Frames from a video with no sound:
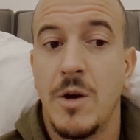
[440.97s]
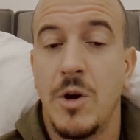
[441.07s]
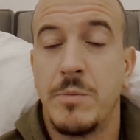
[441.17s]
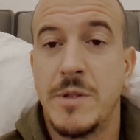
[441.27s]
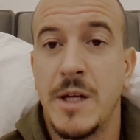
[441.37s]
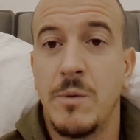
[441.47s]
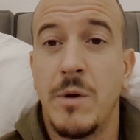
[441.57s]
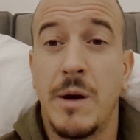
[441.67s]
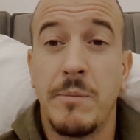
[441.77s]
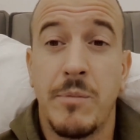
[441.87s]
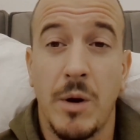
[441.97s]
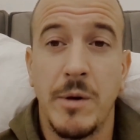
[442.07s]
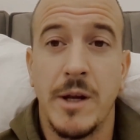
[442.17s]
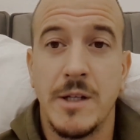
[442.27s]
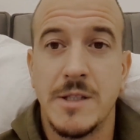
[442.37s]
update where I'm probably
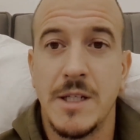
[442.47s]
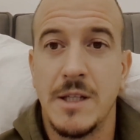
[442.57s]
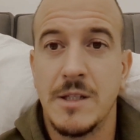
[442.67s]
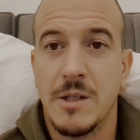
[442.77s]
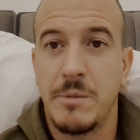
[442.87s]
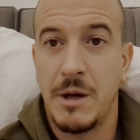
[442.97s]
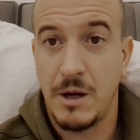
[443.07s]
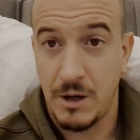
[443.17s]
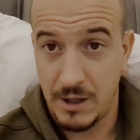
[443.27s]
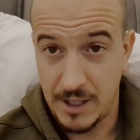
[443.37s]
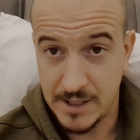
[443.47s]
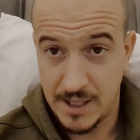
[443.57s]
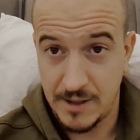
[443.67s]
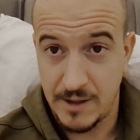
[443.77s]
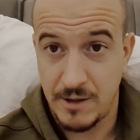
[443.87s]
going to see there's going to be a lot less
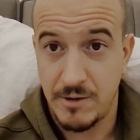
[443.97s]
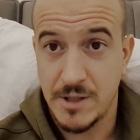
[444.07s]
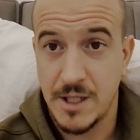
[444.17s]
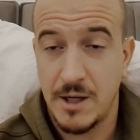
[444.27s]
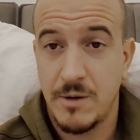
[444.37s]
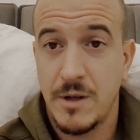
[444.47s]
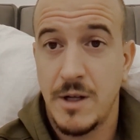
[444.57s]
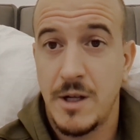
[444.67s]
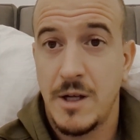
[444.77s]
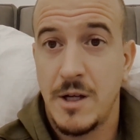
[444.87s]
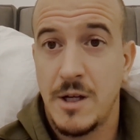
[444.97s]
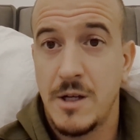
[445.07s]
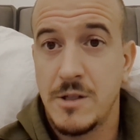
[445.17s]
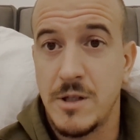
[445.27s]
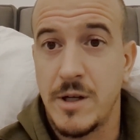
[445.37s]
hair than there is now.
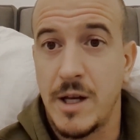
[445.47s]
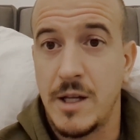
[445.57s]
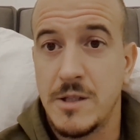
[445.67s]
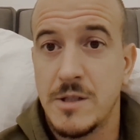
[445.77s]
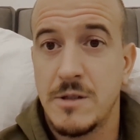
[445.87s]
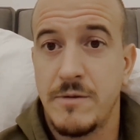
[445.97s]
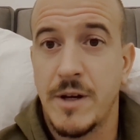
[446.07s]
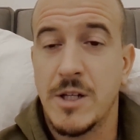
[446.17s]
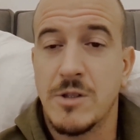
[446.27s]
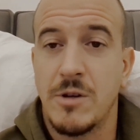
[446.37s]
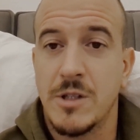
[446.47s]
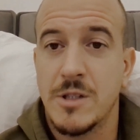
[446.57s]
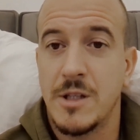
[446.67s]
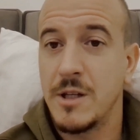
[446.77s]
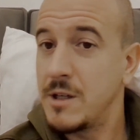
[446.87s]
So yeah, let's fingers crossed
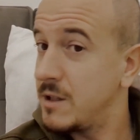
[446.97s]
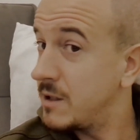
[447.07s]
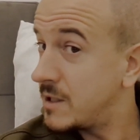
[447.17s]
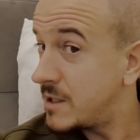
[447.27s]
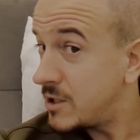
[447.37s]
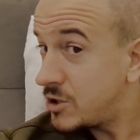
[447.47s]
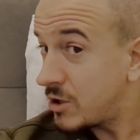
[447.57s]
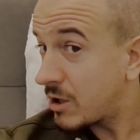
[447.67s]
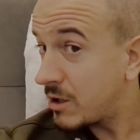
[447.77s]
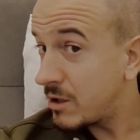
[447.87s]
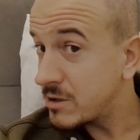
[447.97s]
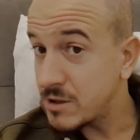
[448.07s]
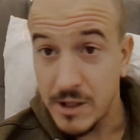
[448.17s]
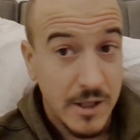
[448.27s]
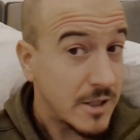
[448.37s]
that this is shock loss
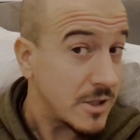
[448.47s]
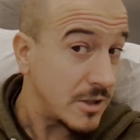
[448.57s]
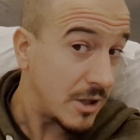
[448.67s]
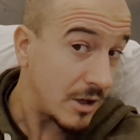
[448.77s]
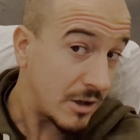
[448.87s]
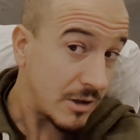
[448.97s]
and it's not